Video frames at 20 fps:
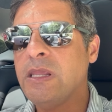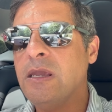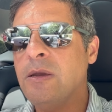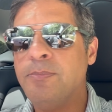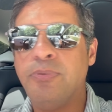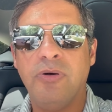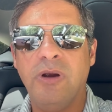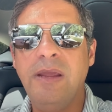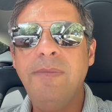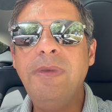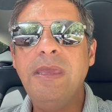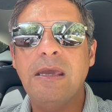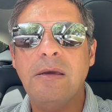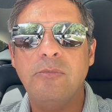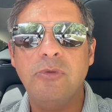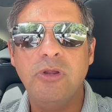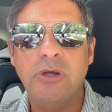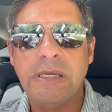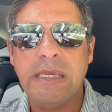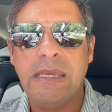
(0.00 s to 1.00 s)

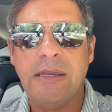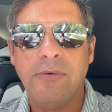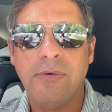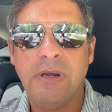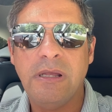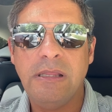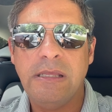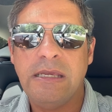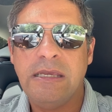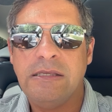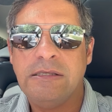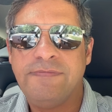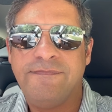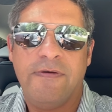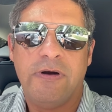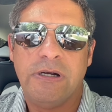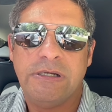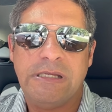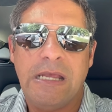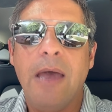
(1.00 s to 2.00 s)
premium looking, really, as
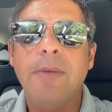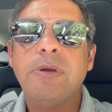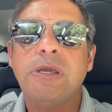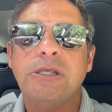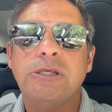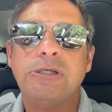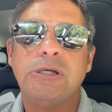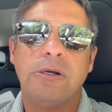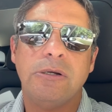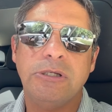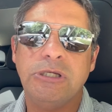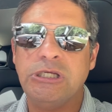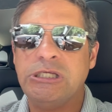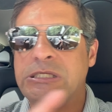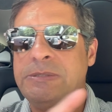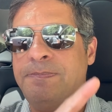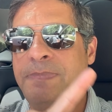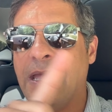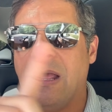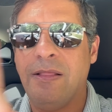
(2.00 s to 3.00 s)
far as I'm concerned, just
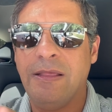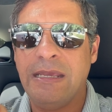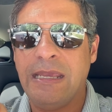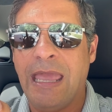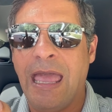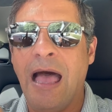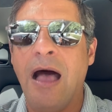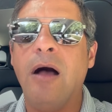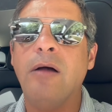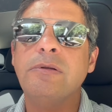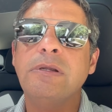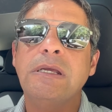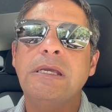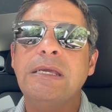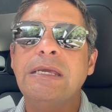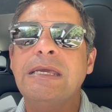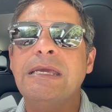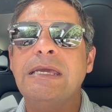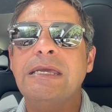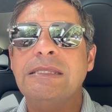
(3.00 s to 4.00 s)
spelling out
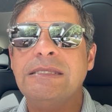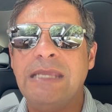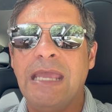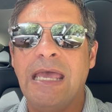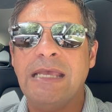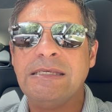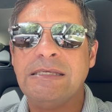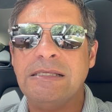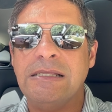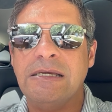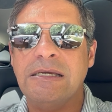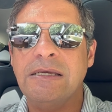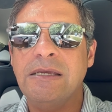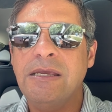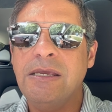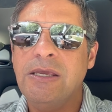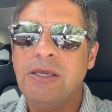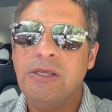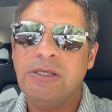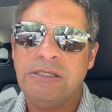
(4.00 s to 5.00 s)
Tesla.
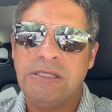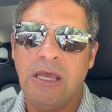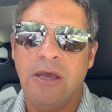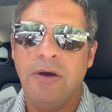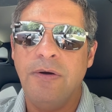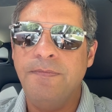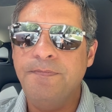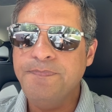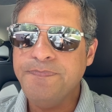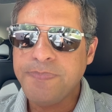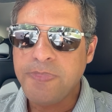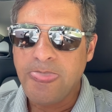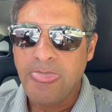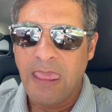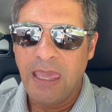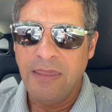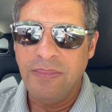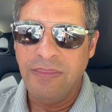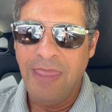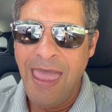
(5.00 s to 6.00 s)
So
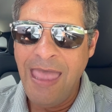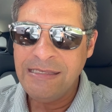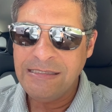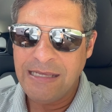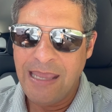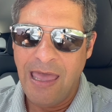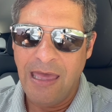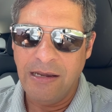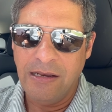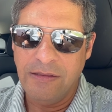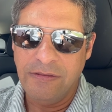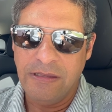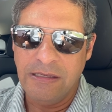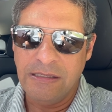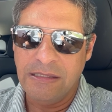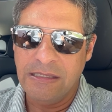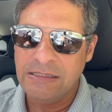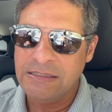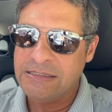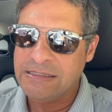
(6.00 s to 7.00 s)
that's kind of the
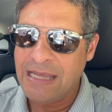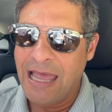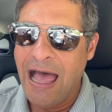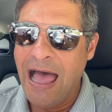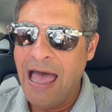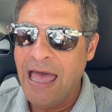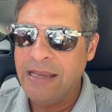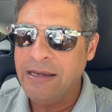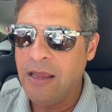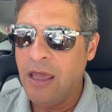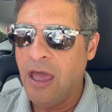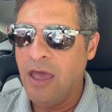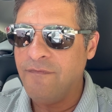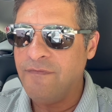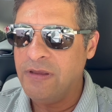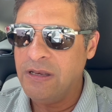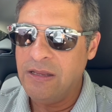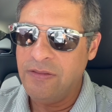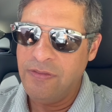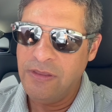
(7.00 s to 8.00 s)
design of
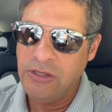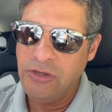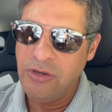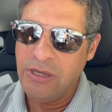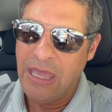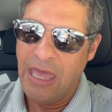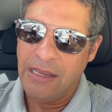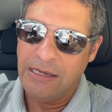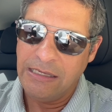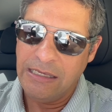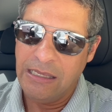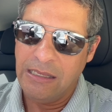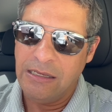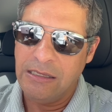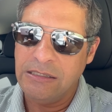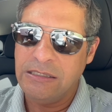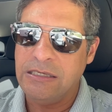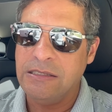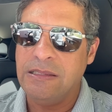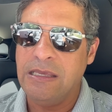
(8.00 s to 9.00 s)
it. And then you kind of get
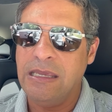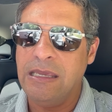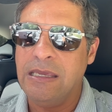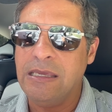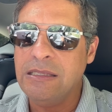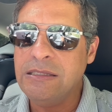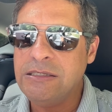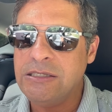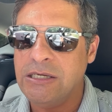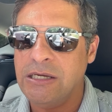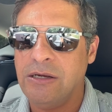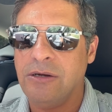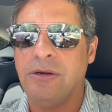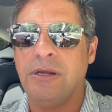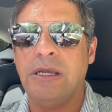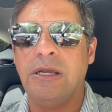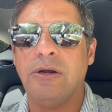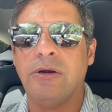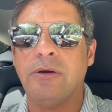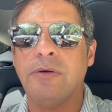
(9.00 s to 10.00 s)
into the
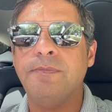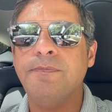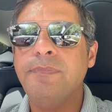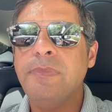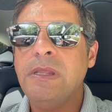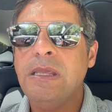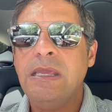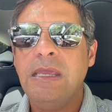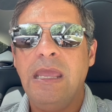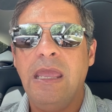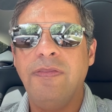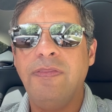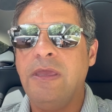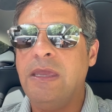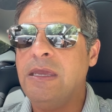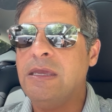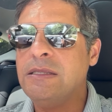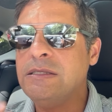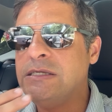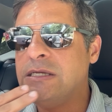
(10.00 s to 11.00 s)
interior. And
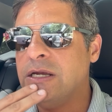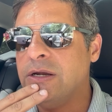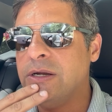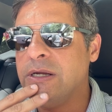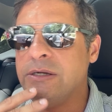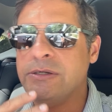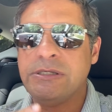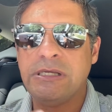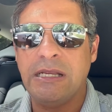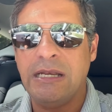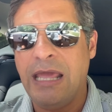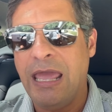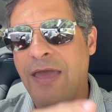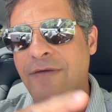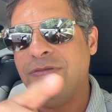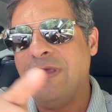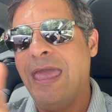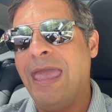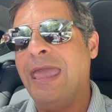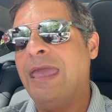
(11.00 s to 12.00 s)
the interior is going to
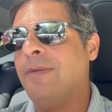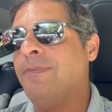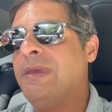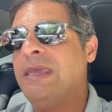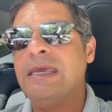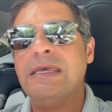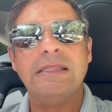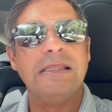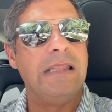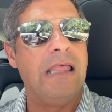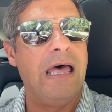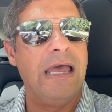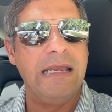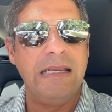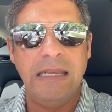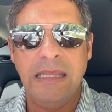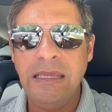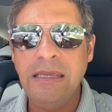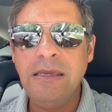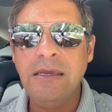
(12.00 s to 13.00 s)
have the ambient
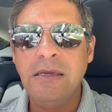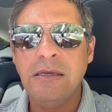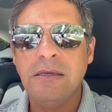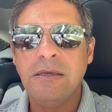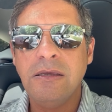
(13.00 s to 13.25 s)
lighting